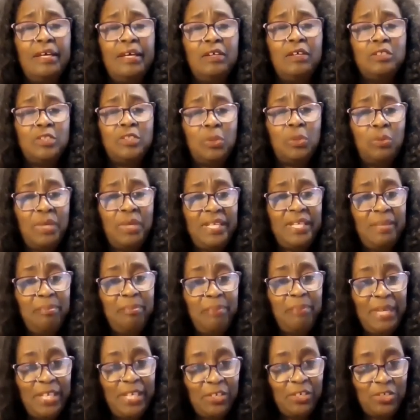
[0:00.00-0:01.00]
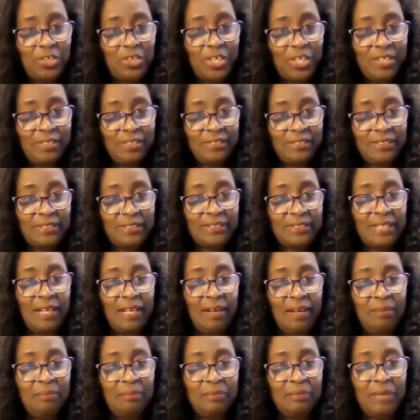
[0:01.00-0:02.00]
So with the um, miniatures,
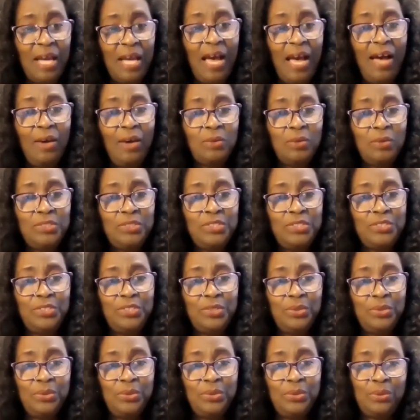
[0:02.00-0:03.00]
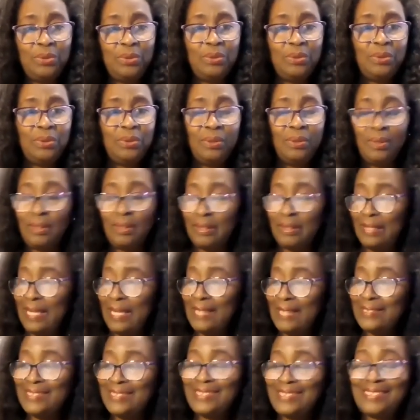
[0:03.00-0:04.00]
um, how did you
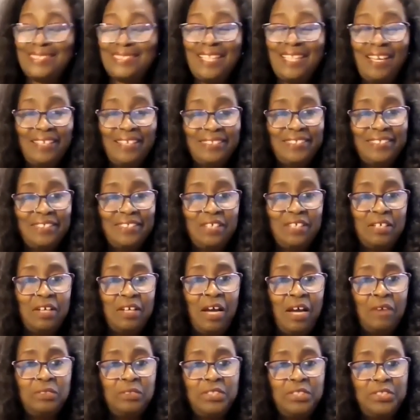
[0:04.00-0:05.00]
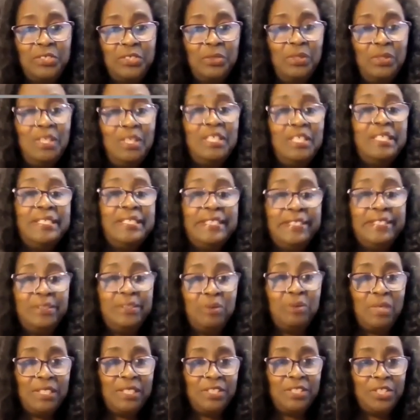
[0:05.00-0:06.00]
get started, or how did you
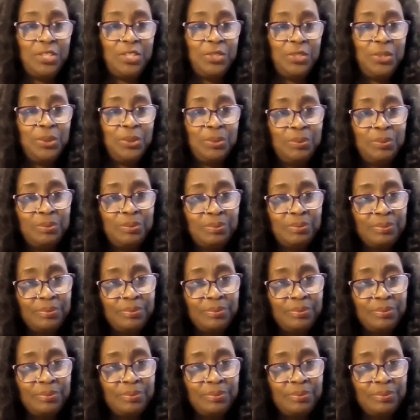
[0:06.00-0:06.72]
learn what to do?